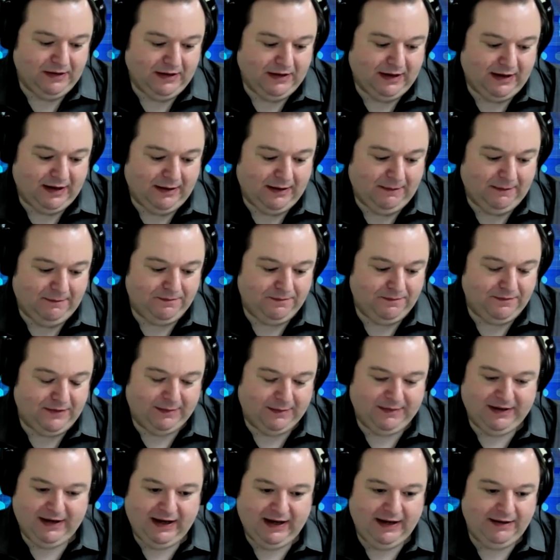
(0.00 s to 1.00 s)
I
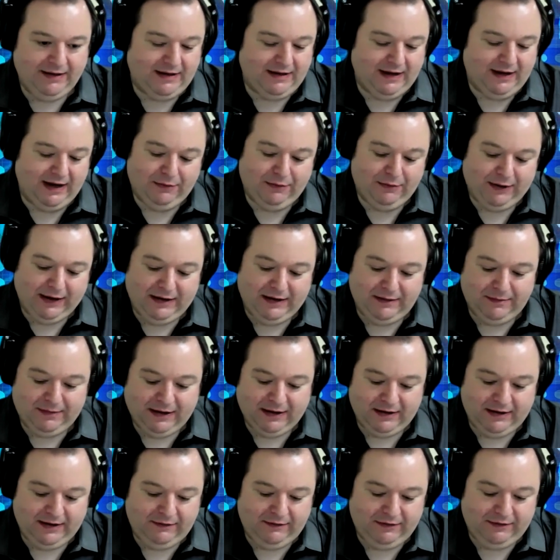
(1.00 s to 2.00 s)
mean, I write
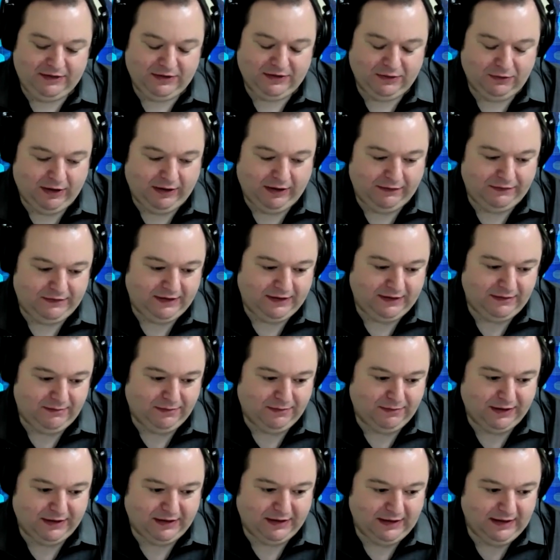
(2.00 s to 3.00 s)
about it every so often,
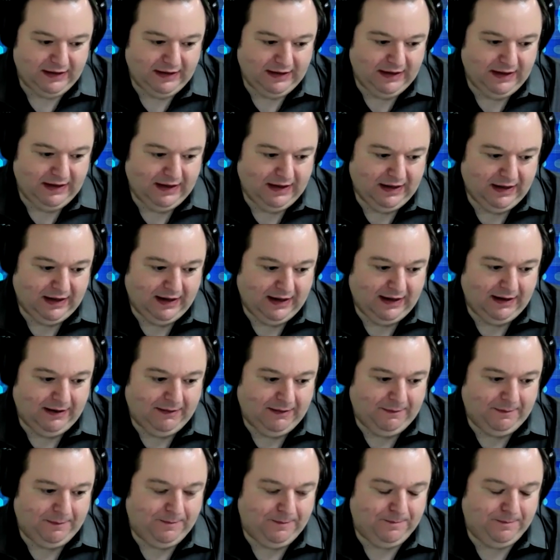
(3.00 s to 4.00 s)
but
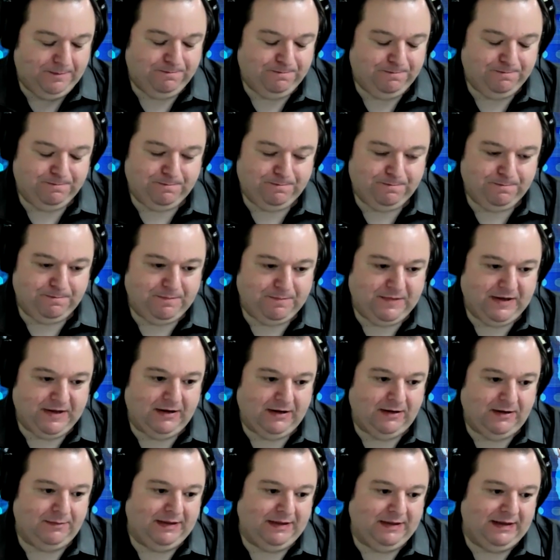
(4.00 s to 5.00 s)
you
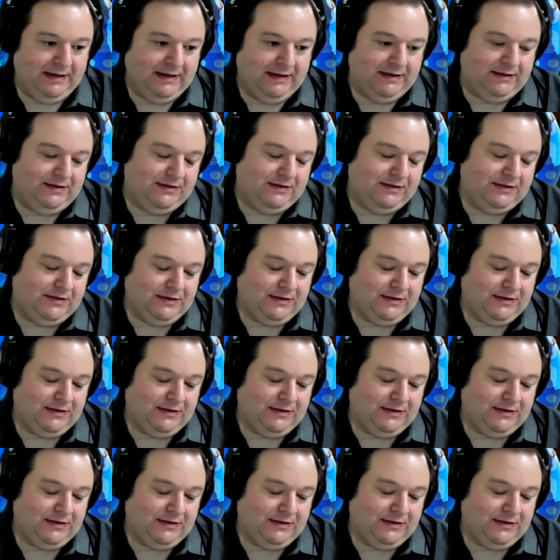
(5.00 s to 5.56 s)
know, I mean, it